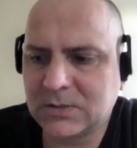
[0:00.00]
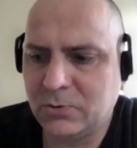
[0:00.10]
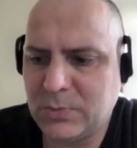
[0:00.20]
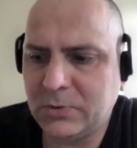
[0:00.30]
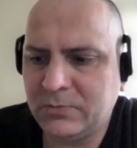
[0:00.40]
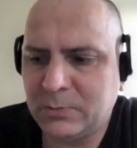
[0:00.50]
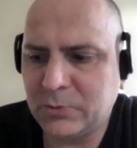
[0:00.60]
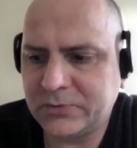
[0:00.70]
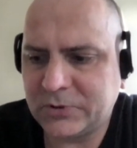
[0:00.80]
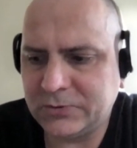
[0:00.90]
So we
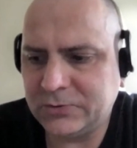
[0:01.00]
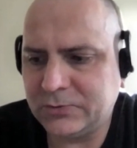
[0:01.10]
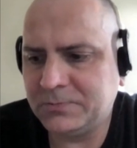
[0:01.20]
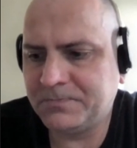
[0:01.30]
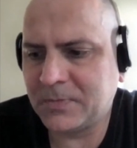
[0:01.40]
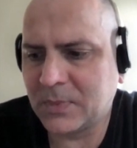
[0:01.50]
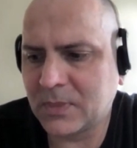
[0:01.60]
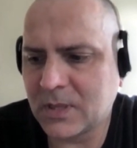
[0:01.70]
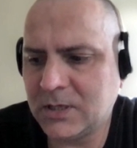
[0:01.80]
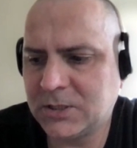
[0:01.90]
move to
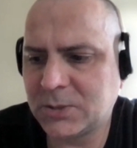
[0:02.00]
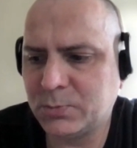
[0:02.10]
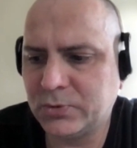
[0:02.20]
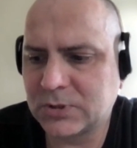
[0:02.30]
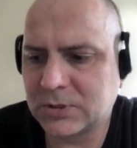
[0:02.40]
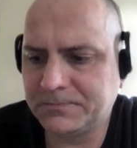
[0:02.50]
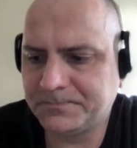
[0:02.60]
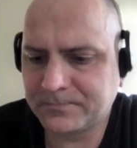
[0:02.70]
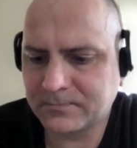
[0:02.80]
XGBoost.